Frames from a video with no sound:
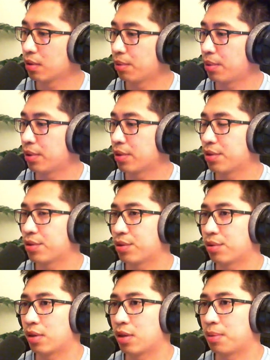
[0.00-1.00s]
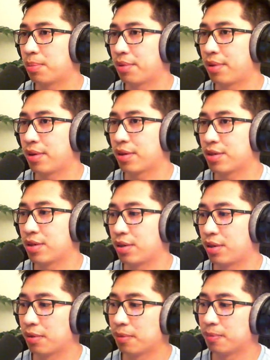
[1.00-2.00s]
we're gonna install a couple of things
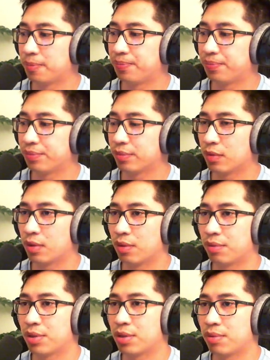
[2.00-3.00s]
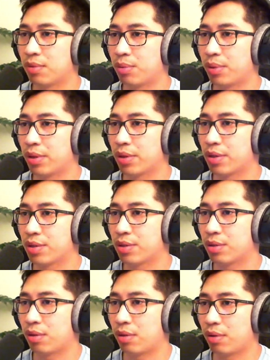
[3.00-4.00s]
here. First of all, we're gonna
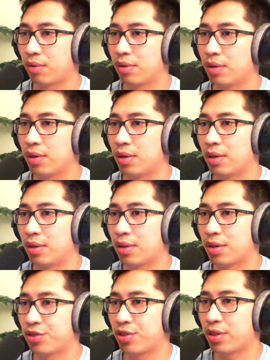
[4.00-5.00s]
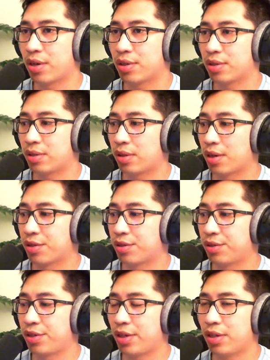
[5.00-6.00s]
install
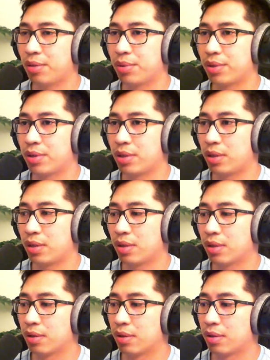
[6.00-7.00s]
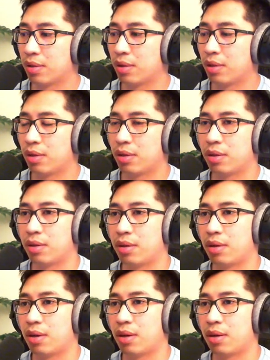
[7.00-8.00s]
NestJS/JWT
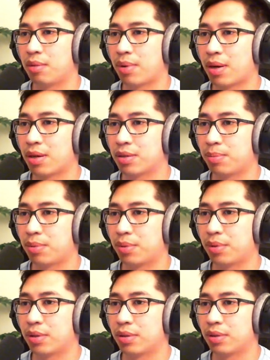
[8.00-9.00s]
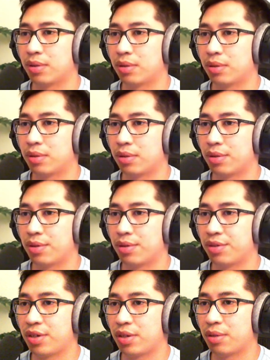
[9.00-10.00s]
and Passport
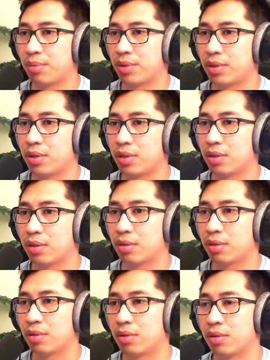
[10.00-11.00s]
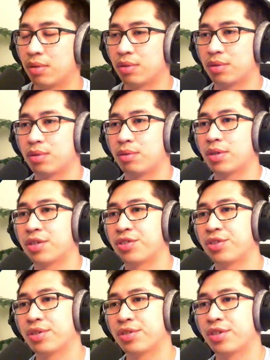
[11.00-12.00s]
JWT. So
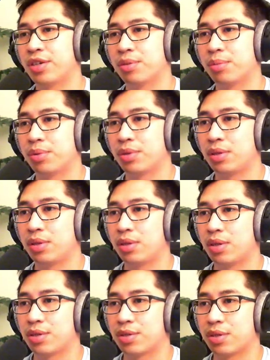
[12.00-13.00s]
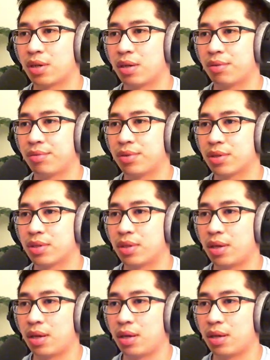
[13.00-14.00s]
NestJS JWT is kind of just
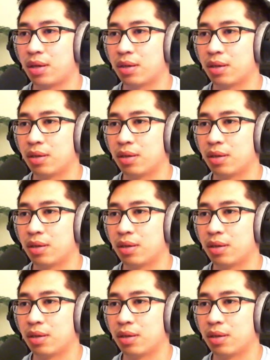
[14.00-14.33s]
a